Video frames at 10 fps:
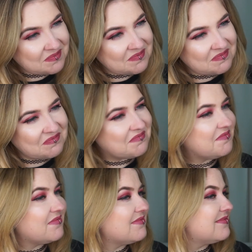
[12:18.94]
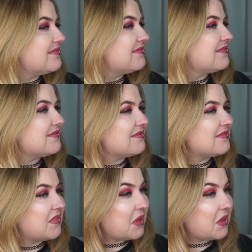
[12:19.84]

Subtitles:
Nothing is said.